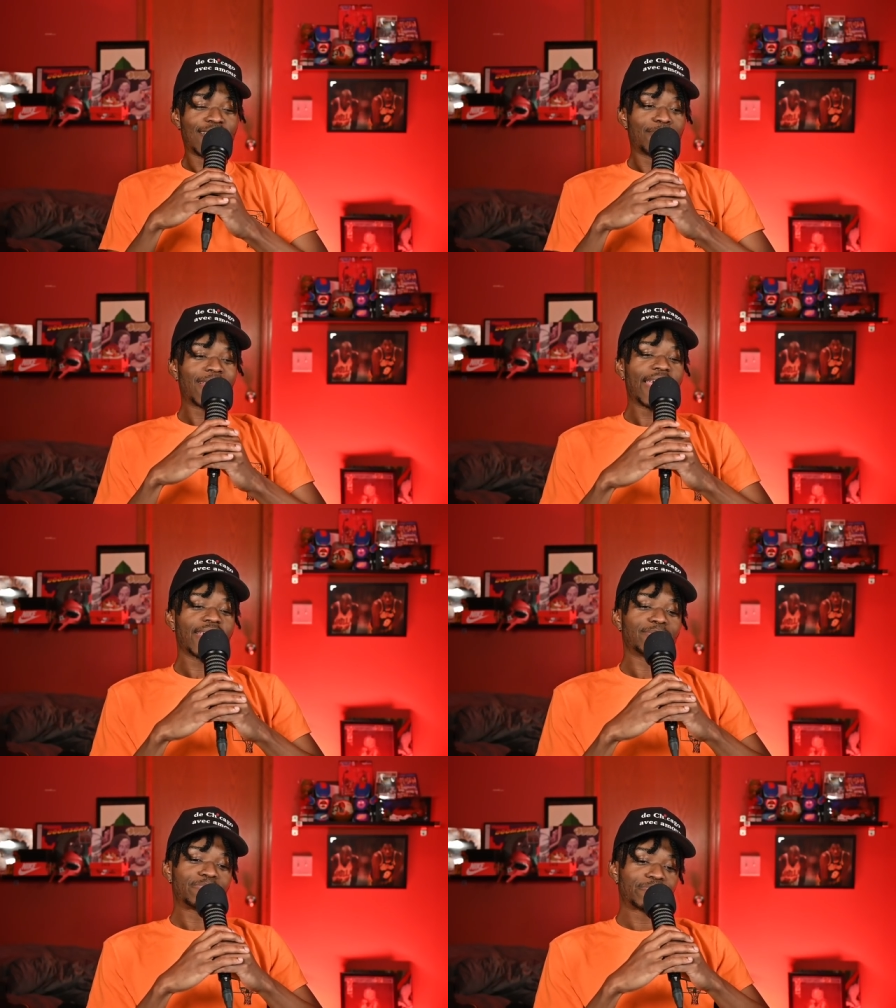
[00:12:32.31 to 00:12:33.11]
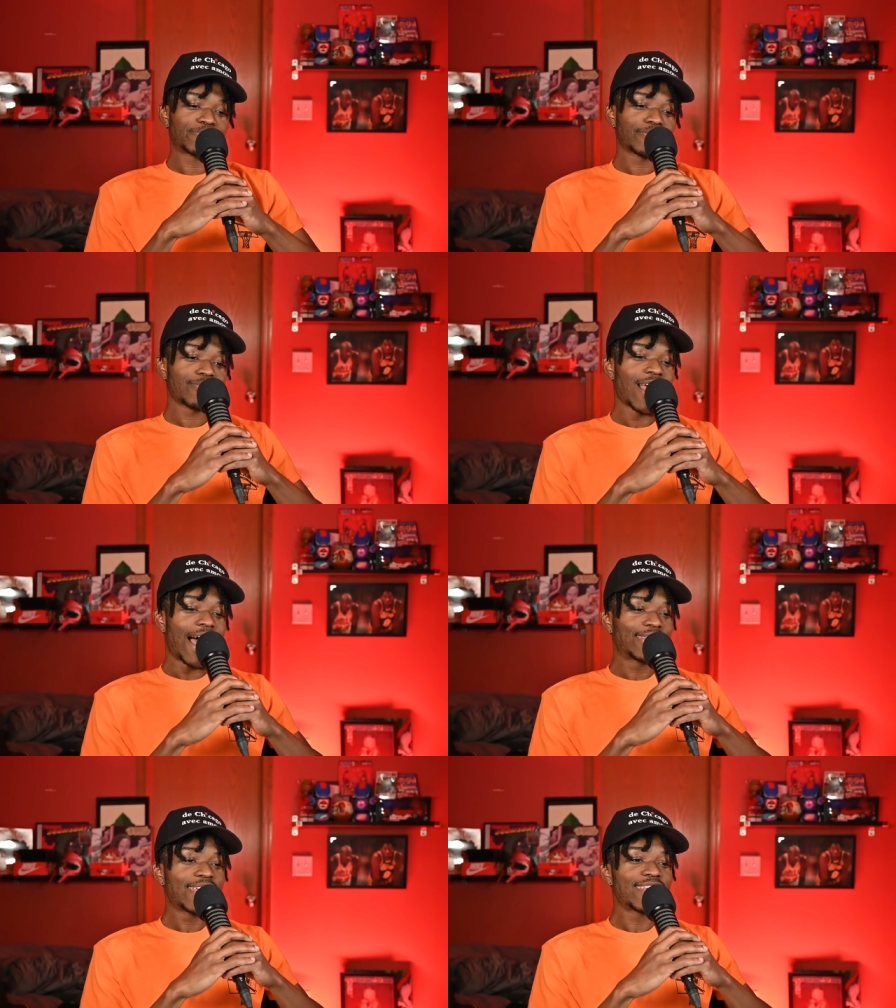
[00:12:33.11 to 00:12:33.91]
But like
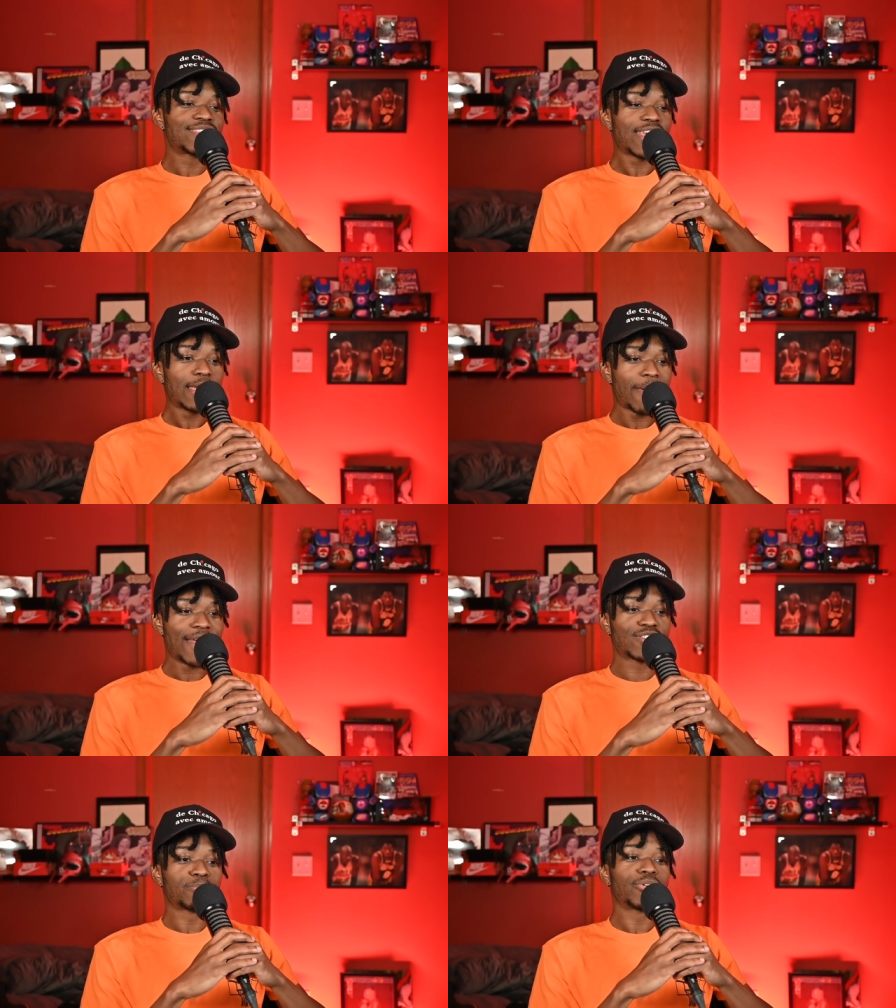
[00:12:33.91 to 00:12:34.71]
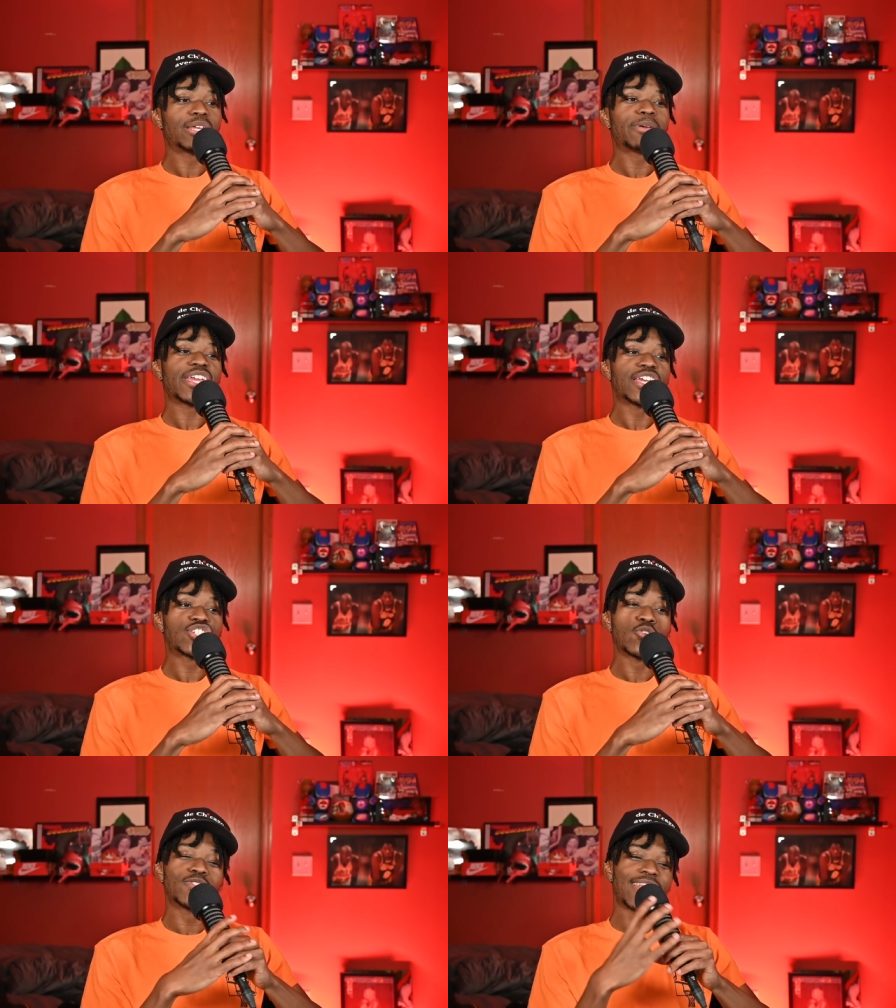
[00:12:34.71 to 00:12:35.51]
I think this team has some pretty big
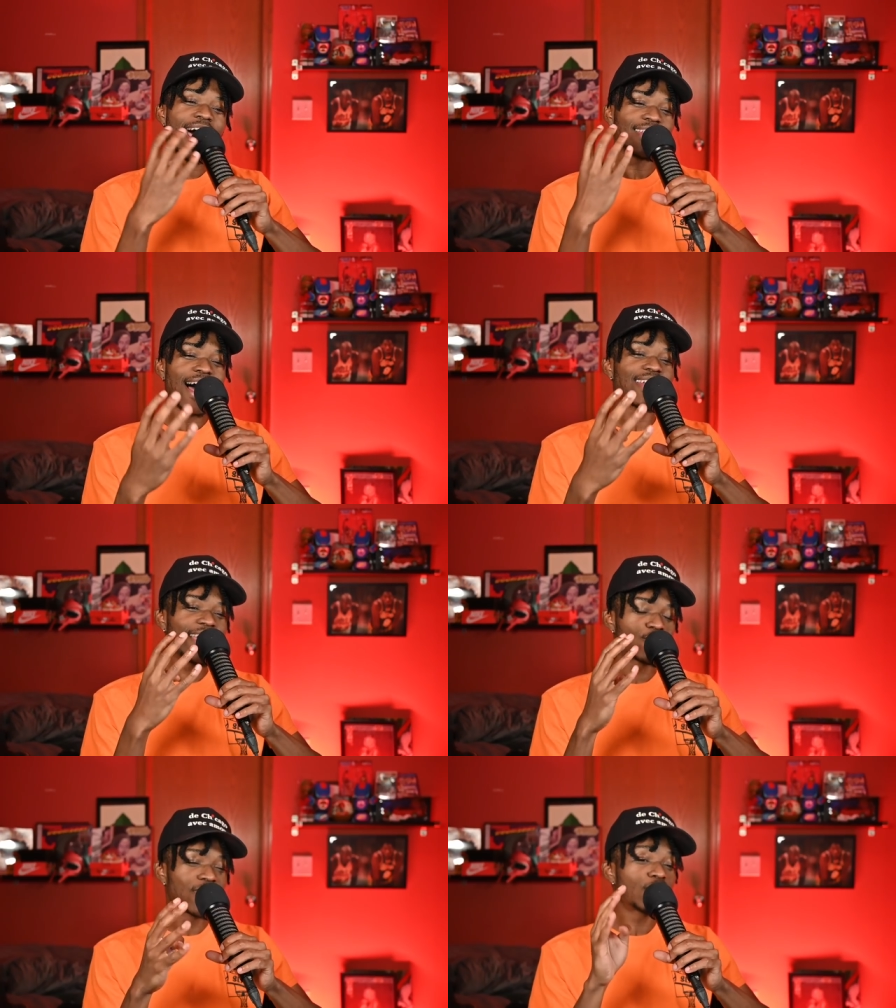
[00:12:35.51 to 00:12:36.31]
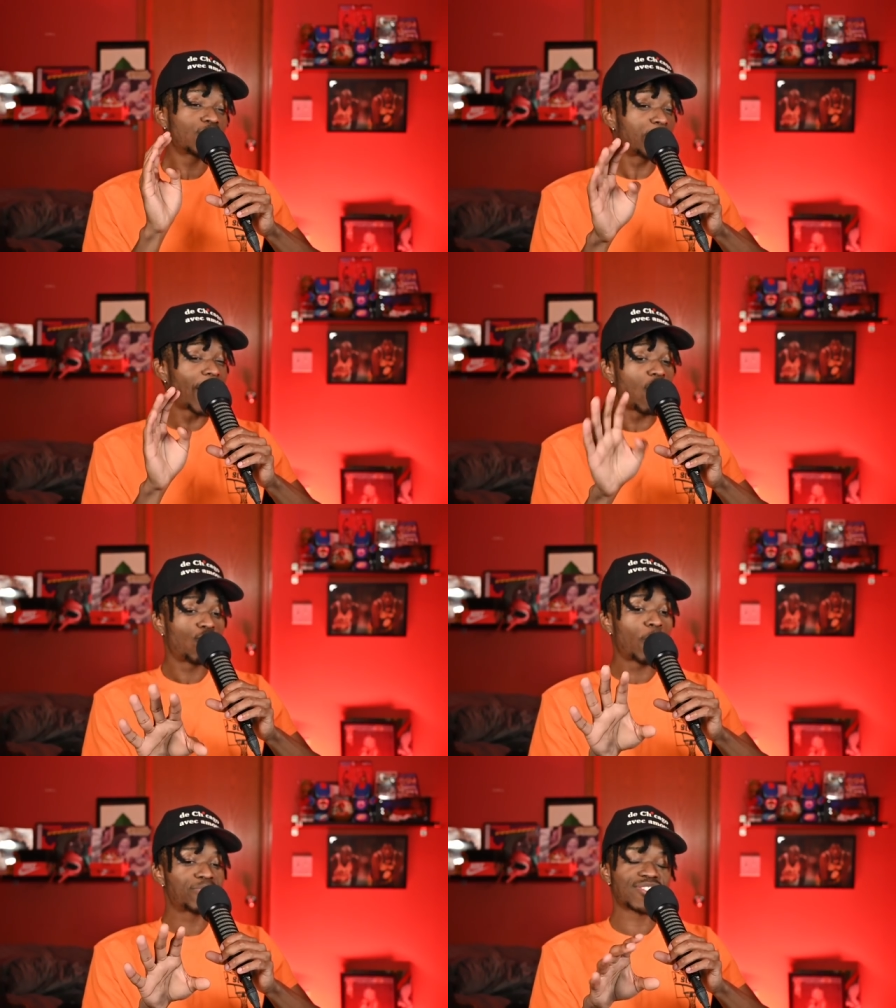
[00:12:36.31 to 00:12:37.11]
issues, and that a lot of that is dealing with the power
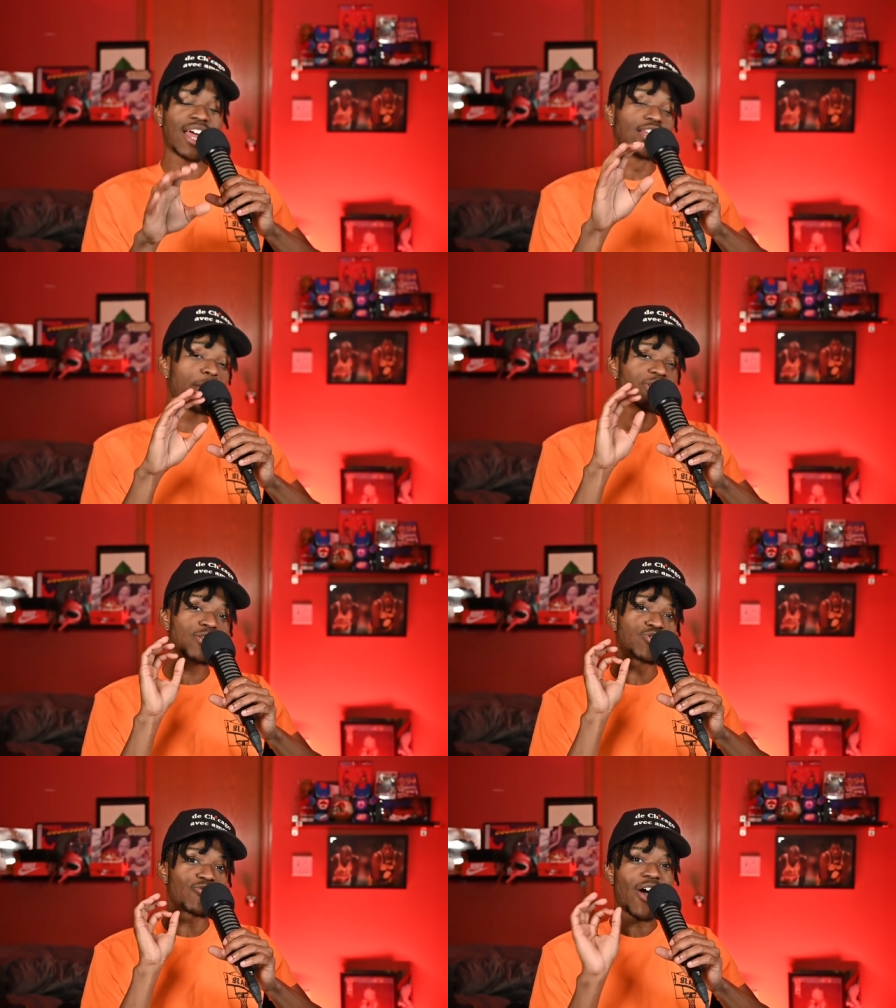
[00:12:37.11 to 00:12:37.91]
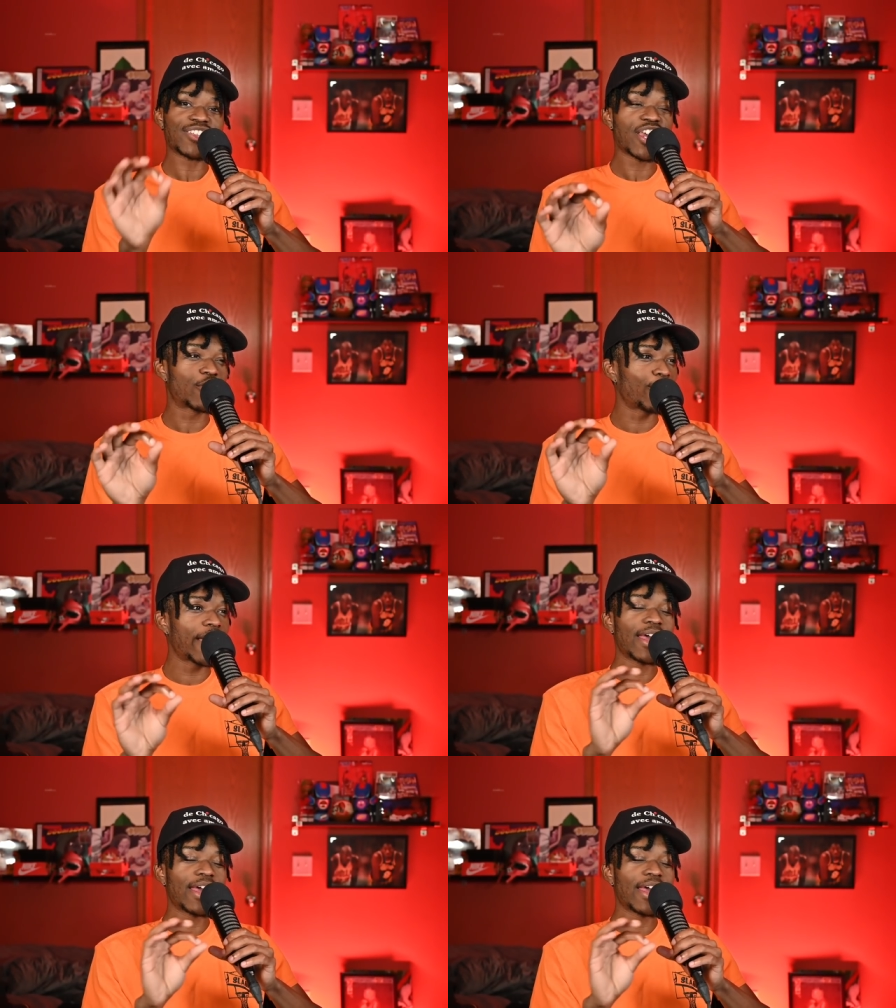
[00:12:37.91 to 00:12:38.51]
forward position. I love me some Javonte Green.